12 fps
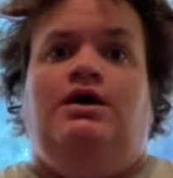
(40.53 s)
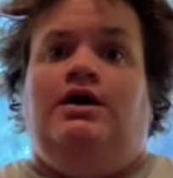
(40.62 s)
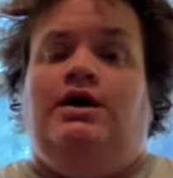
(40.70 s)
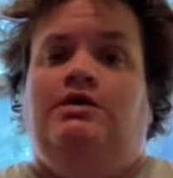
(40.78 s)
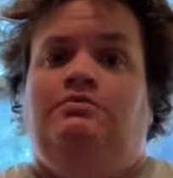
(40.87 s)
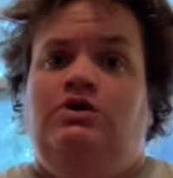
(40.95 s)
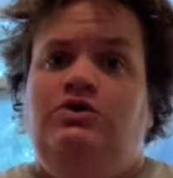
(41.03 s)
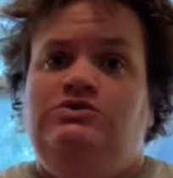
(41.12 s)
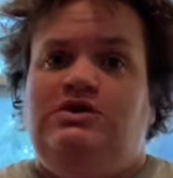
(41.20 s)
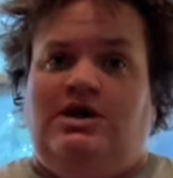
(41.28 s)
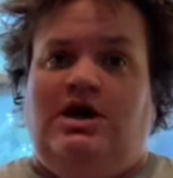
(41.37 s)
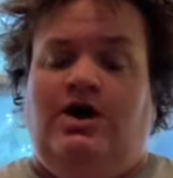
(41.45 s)
In
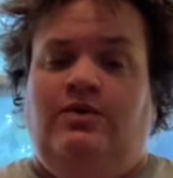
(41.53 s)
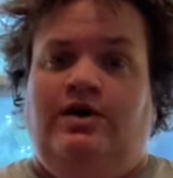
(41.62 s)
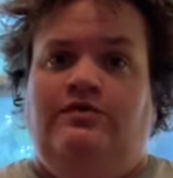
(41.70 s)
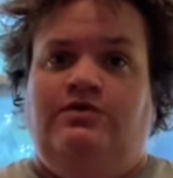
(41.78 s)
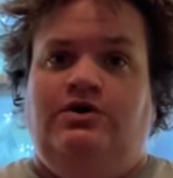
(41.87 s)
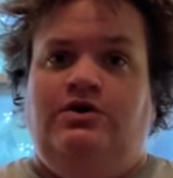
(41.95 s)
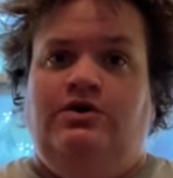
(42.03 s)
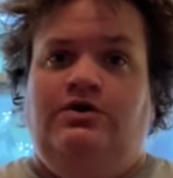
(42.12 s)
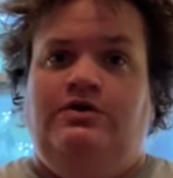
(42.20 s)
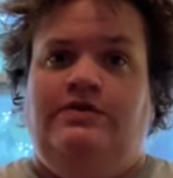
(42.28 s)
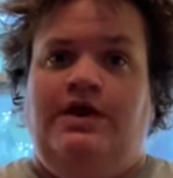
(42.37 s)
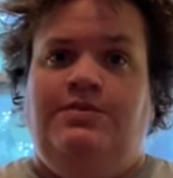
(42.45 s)
music, however,
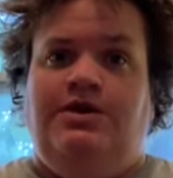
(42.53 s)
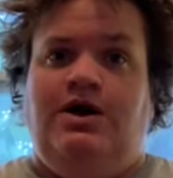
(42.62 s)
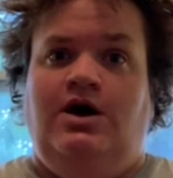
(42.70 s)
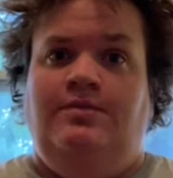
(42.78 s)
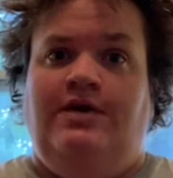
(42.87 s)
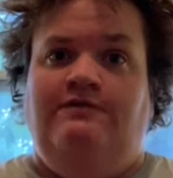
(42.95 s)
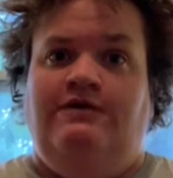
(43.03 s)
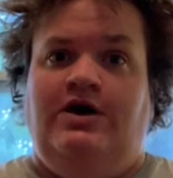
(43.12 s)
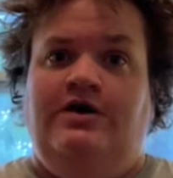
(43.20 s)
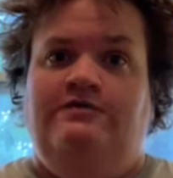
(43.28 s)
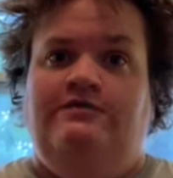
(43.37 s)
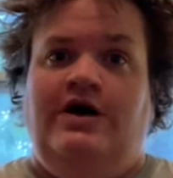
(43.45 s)
they become a
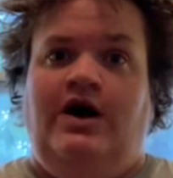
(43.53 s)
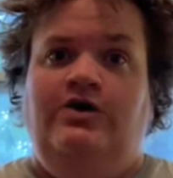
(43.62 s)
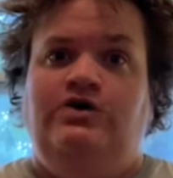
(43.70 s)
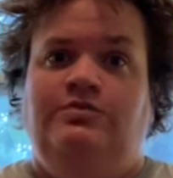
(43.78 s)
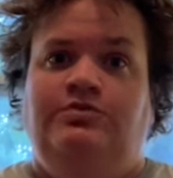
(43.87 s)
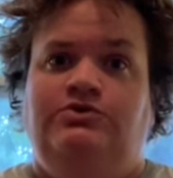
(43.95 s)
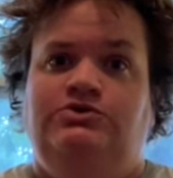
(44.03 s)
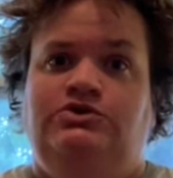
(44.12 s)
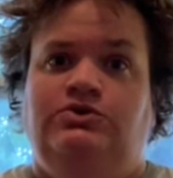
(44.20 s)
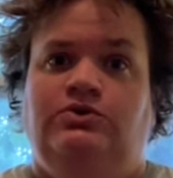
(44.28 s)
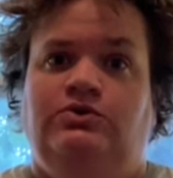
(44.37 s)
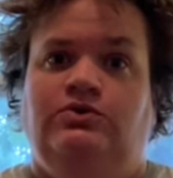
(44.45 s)
very valuable
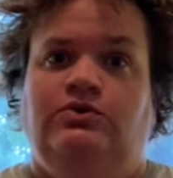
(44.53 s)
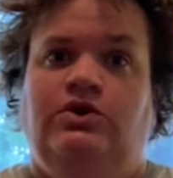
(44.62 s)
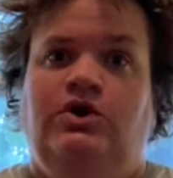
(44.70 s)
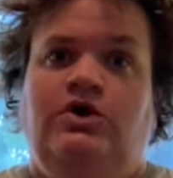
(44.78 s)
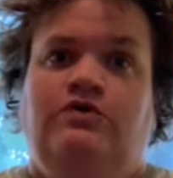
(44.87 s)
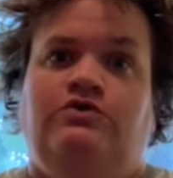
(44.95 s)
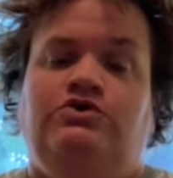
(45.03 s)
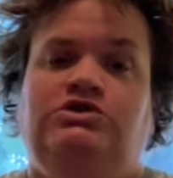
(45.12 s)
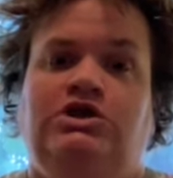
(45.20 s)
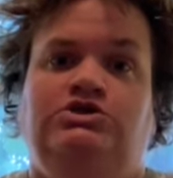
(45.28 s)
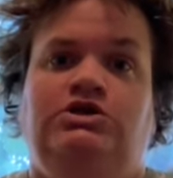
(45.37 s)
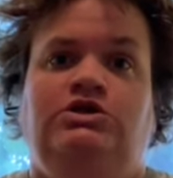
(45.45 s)
tool for
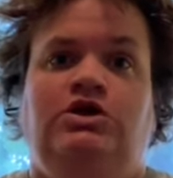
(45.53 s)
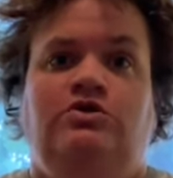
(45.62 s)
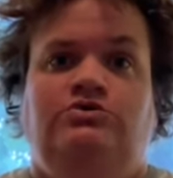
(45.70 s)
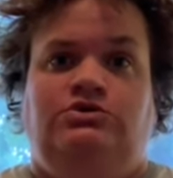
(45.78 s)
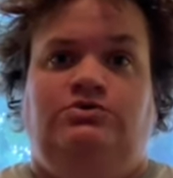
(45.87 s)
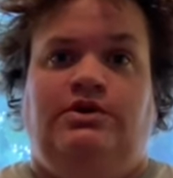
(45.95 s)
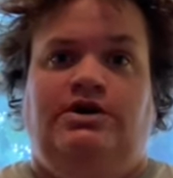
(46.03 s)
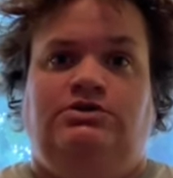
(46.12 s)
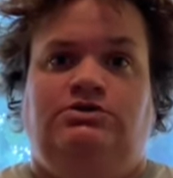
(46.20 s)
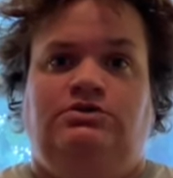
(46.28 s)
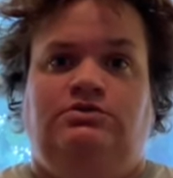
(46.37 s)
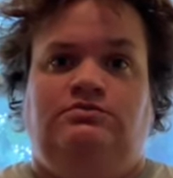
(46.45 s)
teaching note
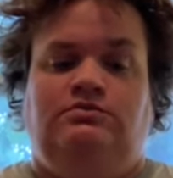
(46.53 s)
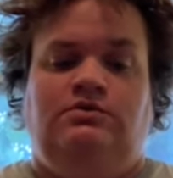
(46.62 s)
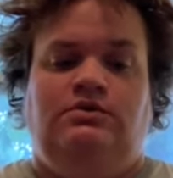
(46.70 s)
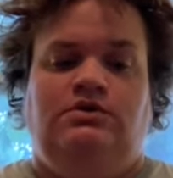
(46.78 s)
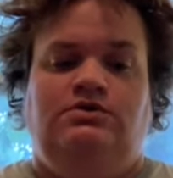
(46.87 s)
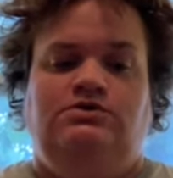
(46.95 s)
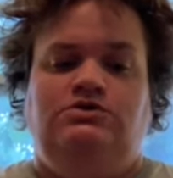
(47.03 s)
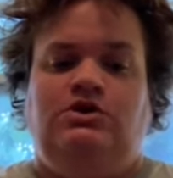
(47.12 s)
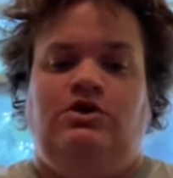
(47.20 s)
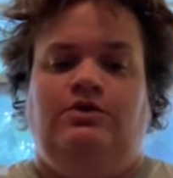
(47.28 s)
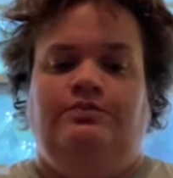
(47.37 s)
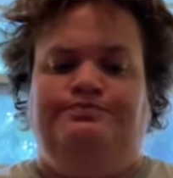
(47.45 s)
duration.
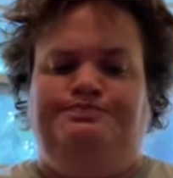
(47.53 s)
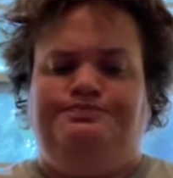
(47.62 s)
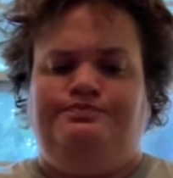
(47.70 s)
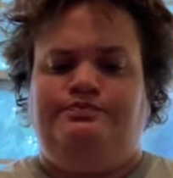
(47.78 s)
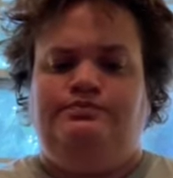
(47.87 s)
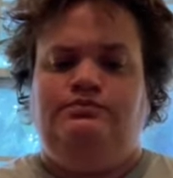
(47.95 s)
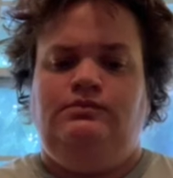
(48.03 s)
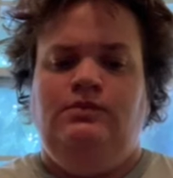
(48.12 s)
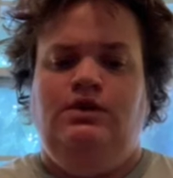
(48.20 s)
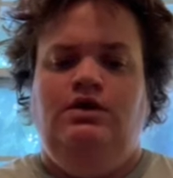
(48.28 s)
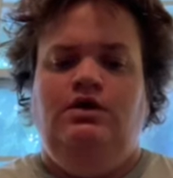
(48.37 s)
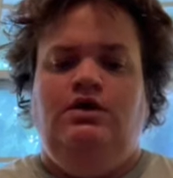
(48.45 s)
So,
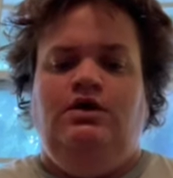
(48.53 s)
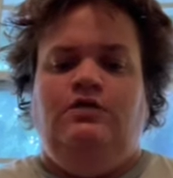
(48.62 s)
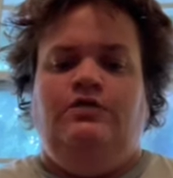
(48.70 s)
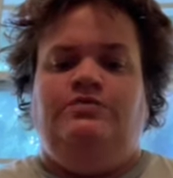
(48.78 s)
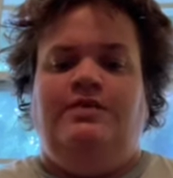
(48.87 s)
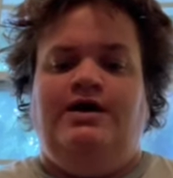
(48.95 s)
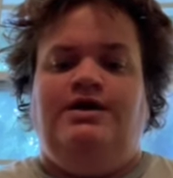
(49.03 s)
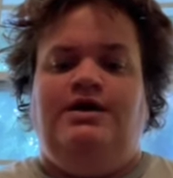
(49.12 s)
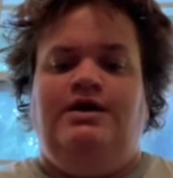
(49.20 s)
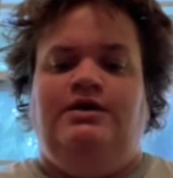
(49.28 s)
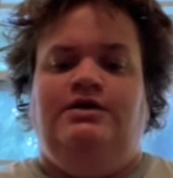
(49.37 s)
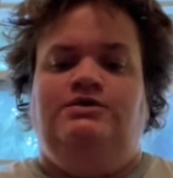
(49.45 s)
with my
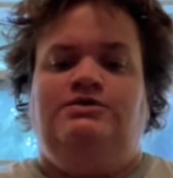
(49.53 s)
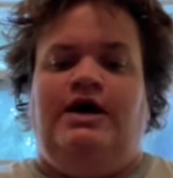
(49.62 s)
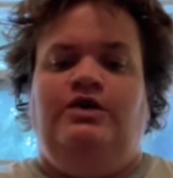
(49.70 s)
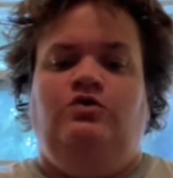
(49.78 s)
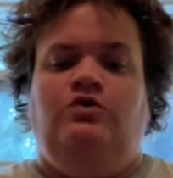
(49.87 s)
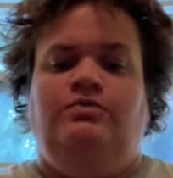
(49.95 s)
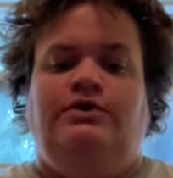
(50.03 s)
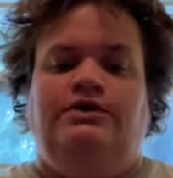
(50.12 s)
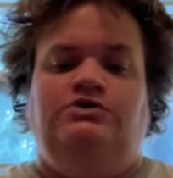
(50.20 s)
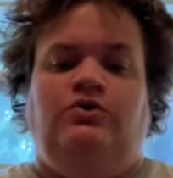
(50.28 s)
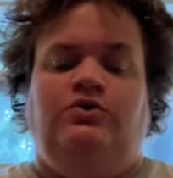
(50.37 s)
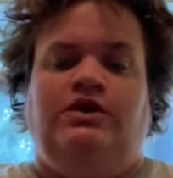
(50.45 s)
kids, I normally
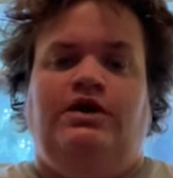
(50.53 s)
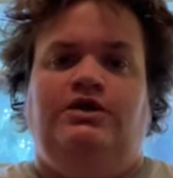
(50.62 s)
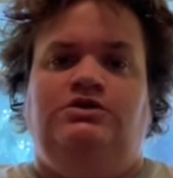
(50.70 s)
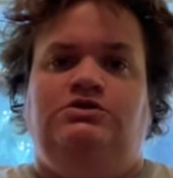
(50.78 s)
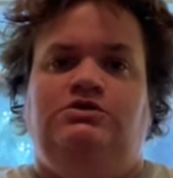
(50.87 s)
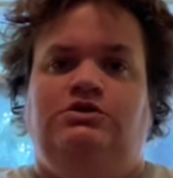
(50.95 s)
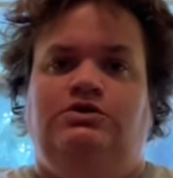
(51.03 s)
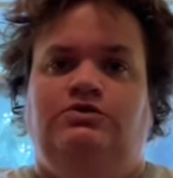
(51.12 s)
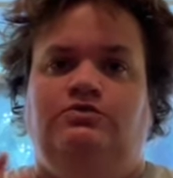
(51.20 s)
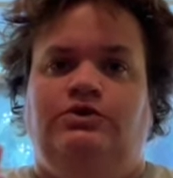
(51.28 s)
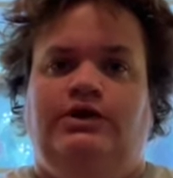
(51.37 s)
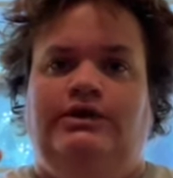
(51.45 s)
don't get into the
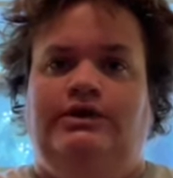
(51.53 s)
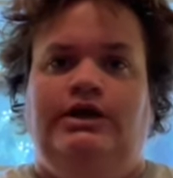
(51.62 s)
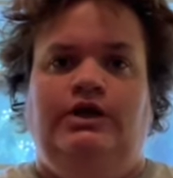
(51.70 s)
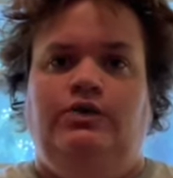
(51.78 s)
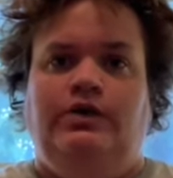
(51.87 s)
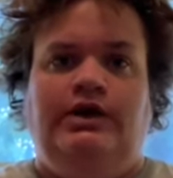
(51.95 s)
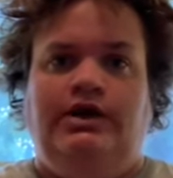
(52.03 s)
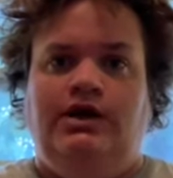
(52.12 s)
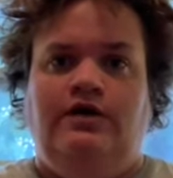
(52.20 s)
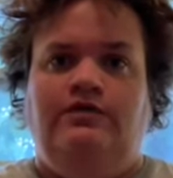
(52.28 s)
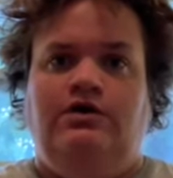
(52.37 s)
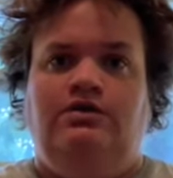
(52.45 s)
really nitty-gritty
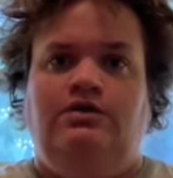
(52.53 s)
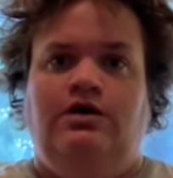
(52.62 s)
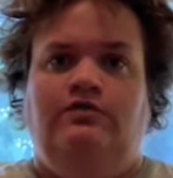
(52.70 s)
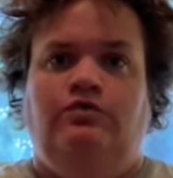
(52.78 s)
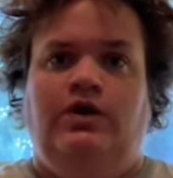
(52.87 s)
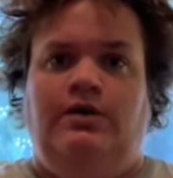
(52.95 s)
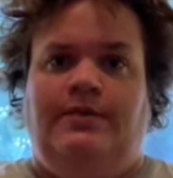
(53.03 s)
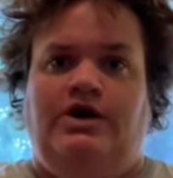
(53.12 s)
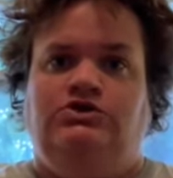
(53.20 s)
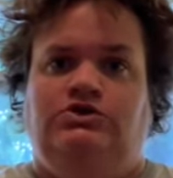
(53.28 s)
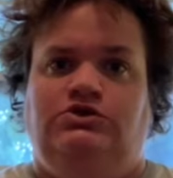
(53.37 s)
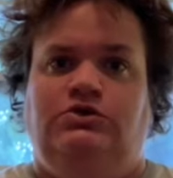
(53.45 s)
of it, of what I'm
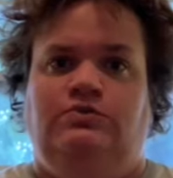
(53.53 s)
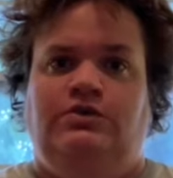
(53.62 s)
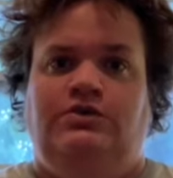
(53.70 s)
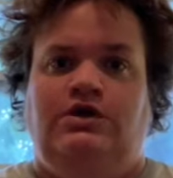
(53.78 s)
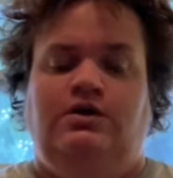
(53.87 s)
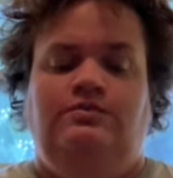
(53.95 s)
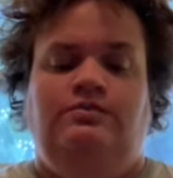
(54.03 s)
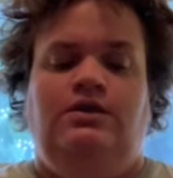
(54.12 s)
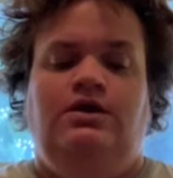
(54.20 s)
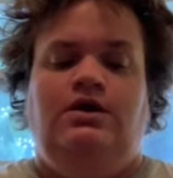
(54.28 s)
actually doing with them.